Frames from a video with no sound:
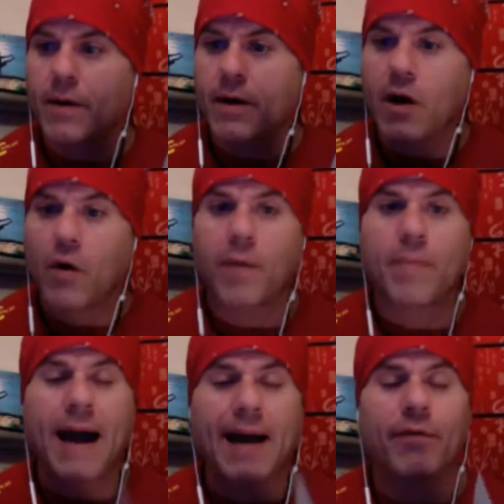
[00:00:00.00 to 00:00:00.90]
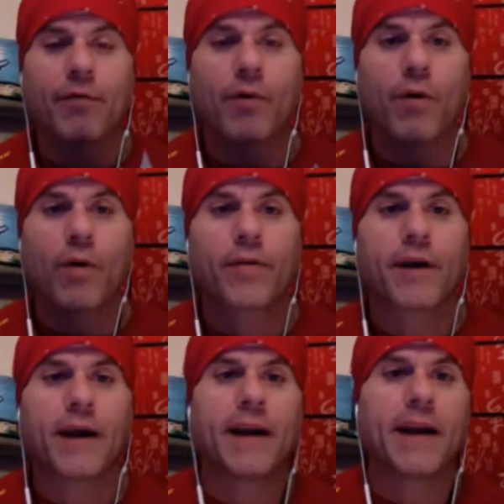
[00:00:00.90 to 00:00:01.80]
Going back and forth,
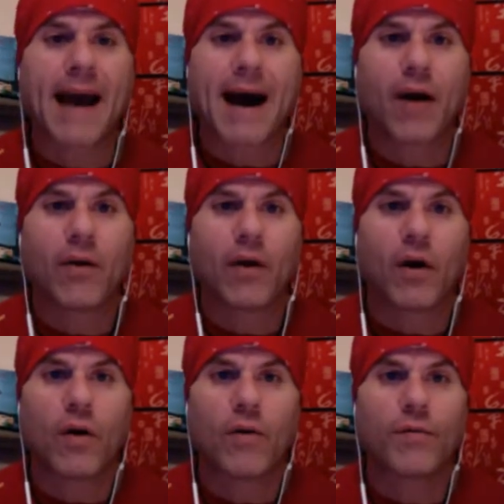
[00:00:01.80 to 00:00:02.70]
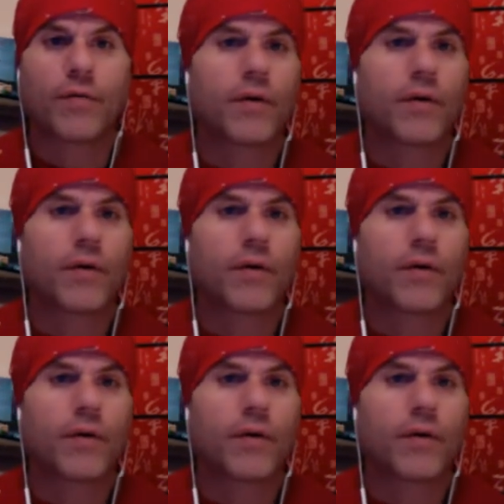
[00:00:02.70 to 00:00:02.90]
in and out of